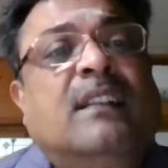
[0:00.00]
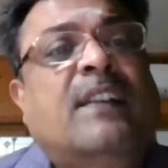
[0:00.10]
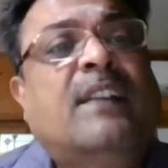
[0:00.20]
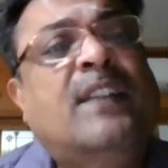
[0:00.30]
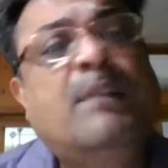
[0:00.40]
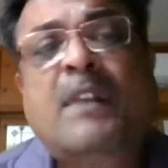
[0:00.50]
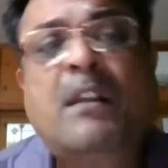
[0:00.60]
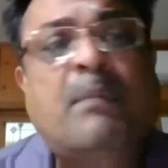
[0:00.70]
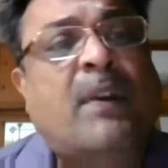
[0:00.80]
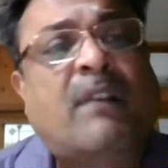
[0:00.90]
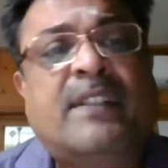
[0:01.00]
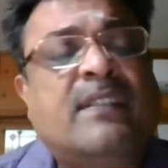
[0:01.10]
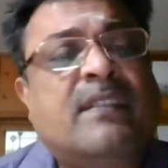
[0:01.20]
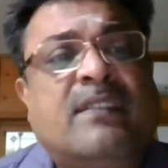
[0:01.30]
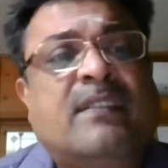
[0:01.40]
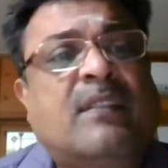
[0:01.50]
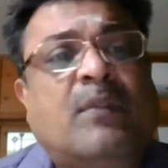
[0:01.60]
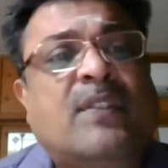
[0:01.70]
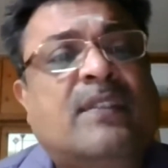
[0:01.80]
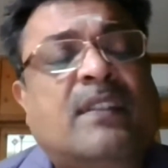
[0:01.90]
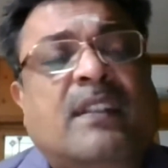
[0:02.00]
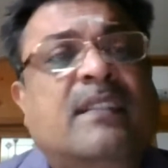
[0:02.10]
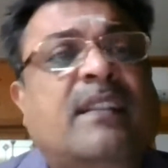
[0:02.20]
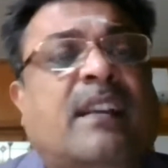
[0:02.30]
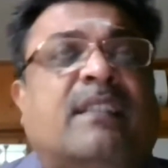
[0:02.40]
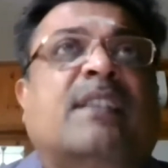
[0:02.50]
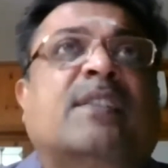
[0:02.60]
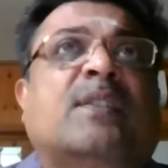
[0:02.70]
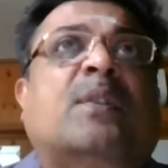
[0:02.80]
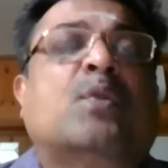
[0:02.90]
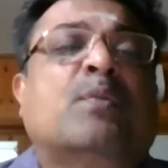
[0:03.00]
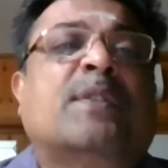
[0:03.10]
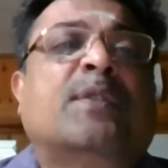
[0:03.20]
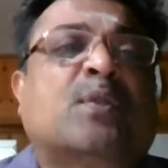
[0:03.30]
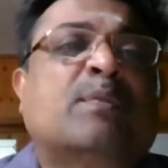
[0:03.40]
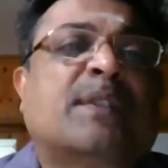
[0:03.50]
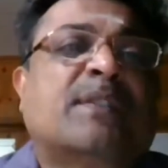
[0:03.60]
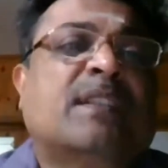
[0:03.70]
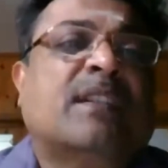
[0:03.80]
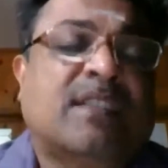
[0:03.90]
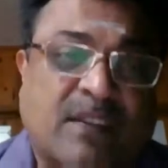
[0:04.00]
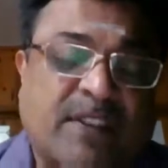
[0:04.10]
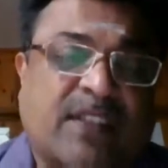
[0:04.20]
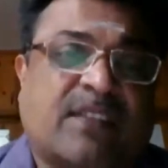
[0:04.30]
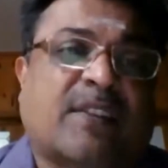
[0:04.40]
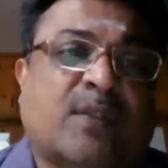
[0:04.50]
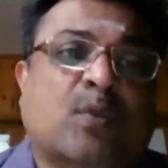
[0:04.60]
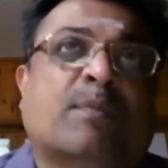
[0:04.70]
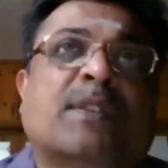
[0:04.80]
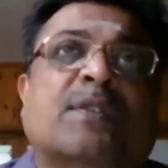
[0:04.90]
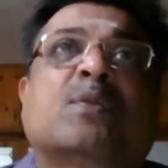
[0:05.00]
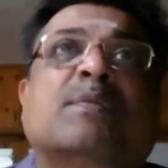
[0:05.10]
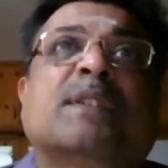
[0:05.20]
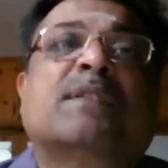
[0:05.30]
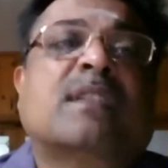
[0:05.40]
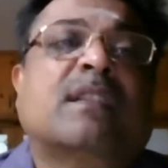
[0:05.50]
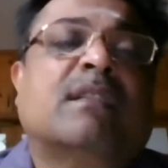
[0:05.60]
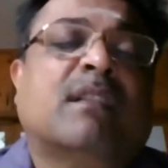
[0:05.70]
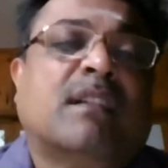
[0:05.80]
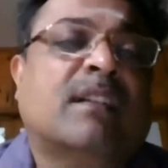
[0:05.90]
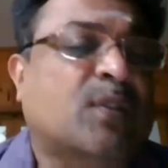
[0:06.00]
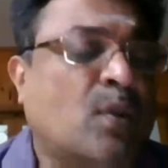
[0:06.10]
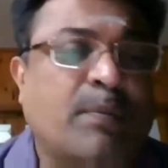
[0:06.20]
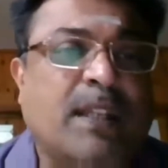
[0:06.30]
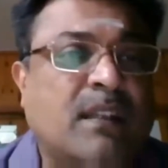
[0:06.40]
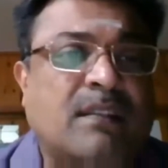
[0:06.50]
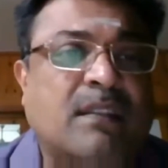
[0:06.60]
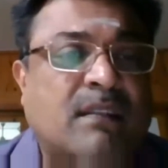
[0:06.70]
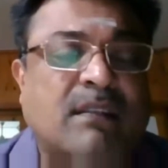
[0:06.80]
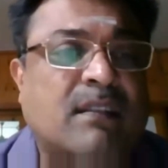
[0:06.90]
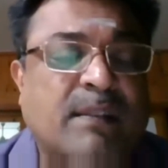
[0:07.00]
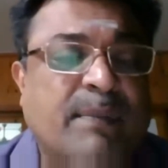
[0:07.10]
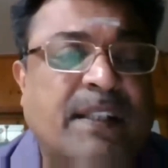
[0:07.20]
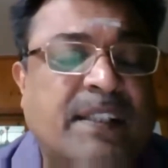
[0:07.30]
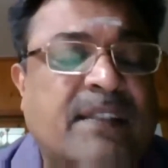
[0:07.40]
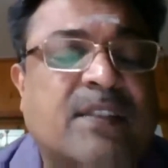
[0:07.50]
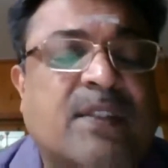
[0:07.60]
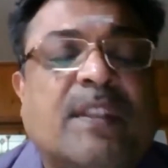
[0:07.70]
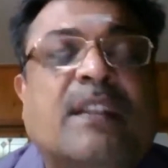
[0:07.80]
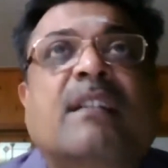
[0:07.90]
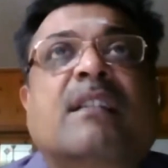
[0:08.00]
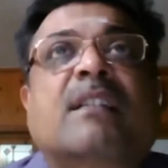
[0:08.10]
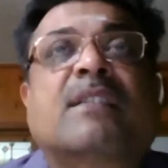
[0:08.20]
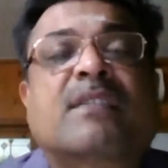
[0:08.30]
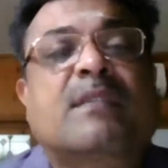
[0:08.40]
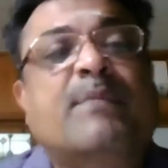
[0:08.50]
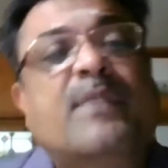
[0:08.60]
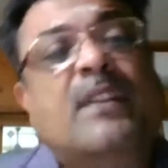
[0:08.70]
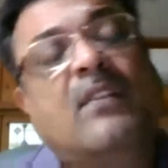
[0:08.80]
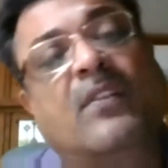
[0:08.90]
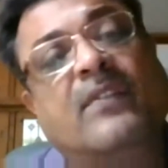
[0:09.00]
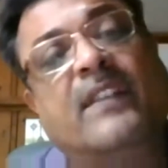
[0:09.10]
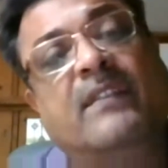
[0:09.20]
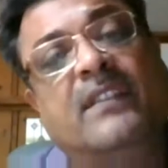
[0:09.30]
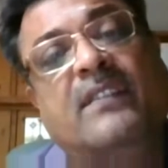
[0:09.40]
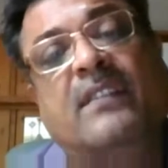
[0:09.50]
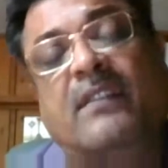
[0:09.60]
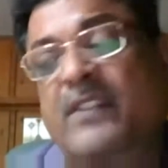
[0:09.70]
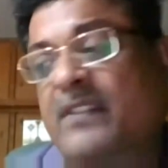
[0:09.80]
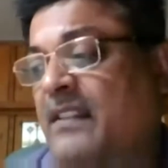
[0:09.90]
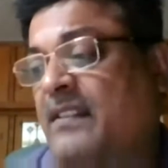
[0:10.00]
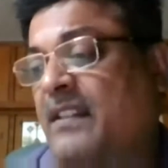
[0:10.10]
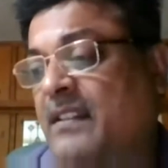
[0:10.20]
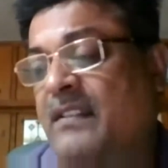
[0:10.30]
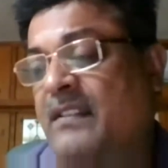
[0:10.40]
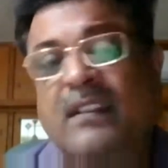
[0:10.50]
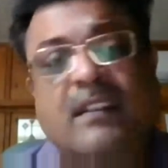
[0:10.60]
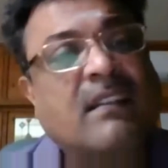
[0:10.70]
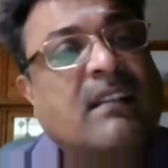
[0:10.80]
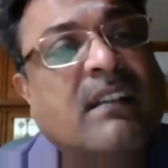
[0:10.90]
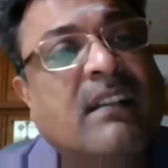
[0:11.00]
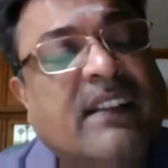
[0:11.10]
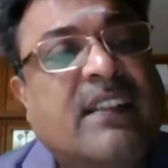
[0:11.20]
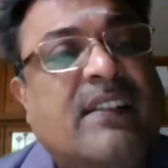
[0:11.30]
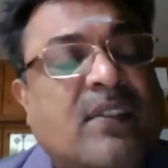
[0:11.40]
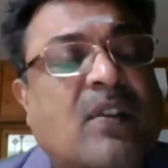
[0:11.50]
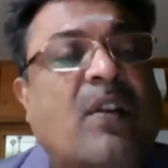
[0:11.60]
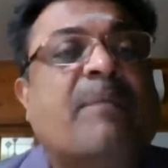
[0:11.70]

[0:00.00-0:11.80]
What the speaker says: A similar provision was there in the excise law, 2 months, service tax, 2 months, and so many other limitations were there under customs and now even the service tax and the excise law.